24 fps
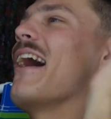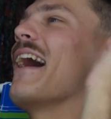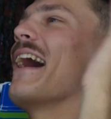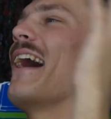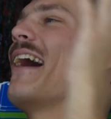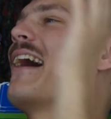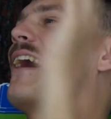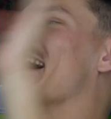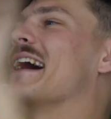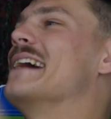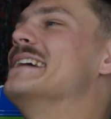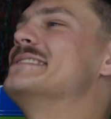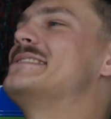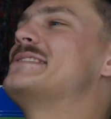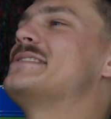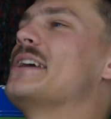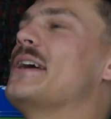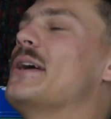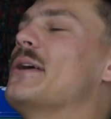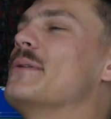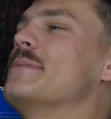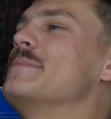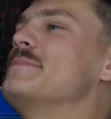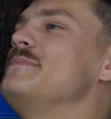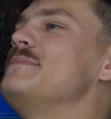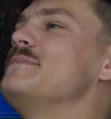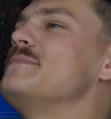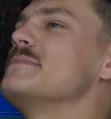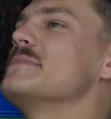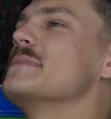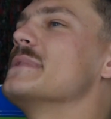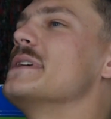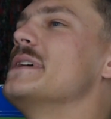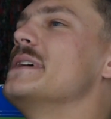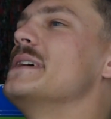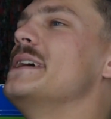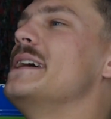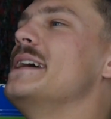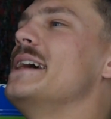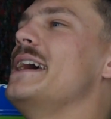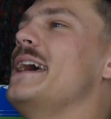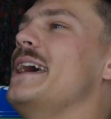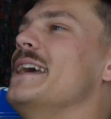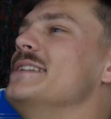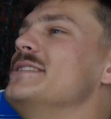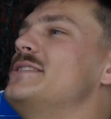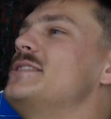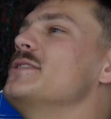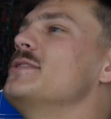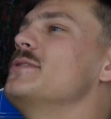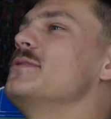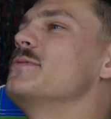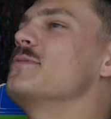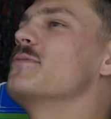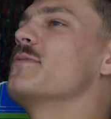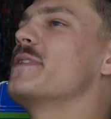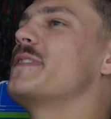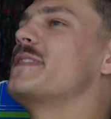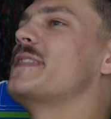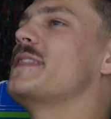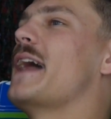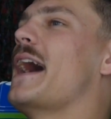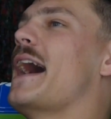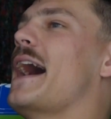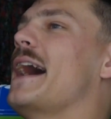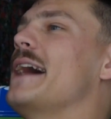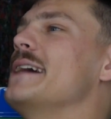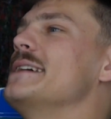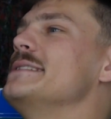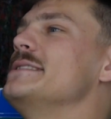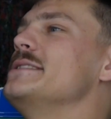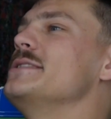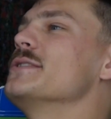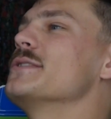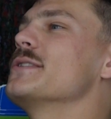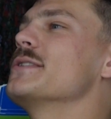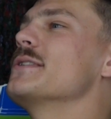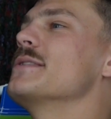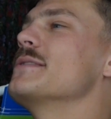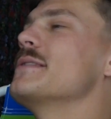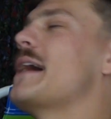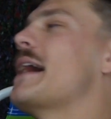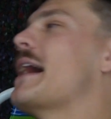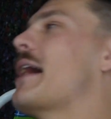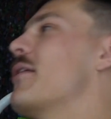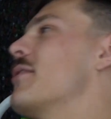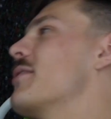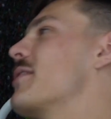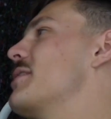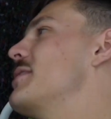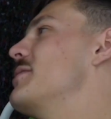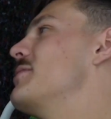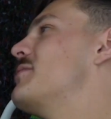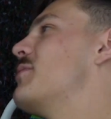All right. So, in tune with that. How old are you?